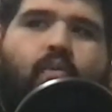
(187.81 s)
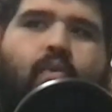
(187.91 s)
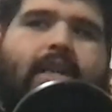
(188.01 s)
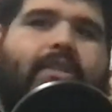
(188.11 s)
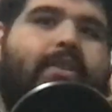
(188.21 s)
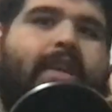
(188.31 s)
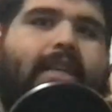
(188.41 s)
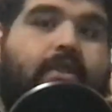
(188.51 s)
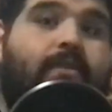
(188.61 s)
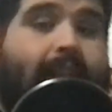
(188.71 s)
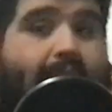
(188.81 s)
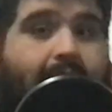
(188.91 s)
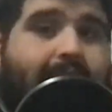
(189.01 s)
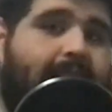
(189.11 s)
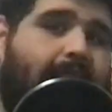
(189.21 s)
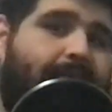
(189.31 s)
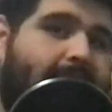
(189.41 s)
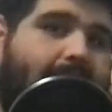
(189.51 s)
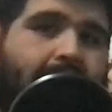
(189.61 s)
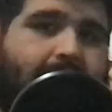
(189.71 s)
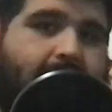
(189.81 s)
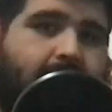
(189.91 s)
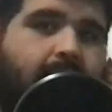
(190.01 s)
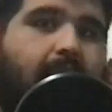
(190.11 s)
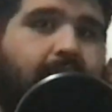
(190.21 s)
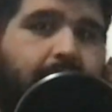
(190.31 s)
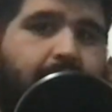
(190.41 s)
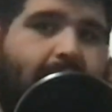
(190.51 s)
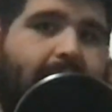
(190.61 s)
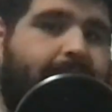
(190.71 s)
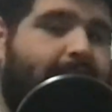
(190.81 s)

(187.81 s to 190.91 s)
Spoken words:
what do they do, and how does that finale come to play?